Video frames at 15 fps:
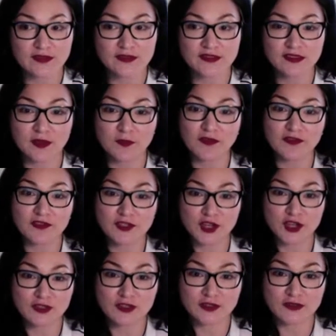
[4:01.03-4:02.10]
Some of the
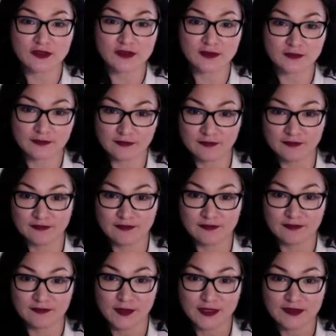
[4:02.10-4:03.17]
judges,
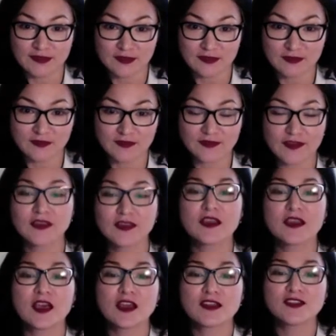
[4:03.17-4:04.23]
myself,
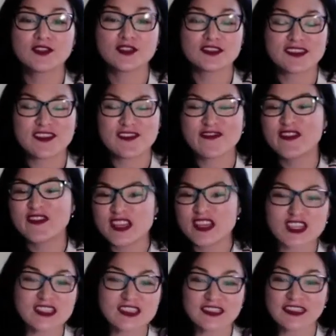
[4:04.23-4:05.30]
just
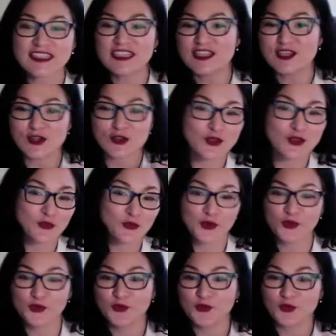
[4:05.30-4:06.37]
viciously go
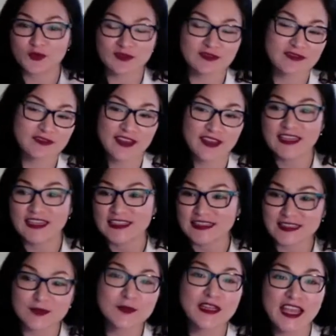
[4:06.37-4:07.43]
through and
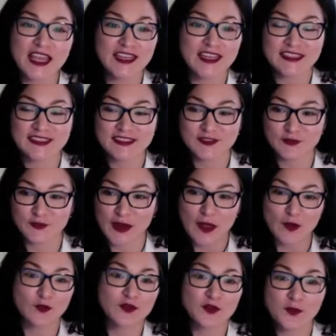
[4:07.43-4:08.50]
eliminate
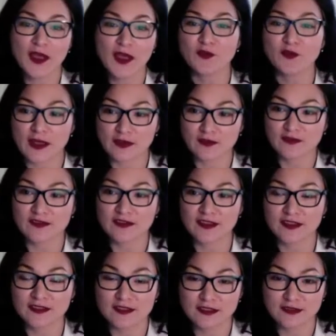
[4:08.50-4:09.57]
round by round
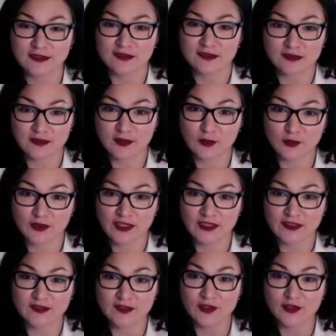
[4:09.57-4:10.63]
until only a
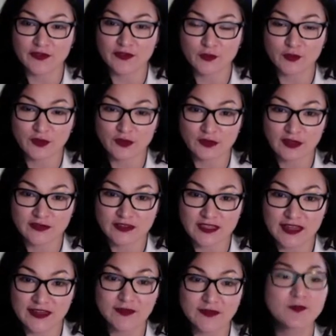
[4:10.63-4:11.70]
staunch few are left
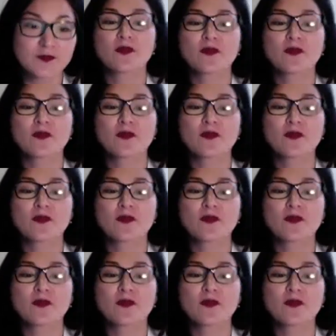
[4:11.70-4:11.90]
standing.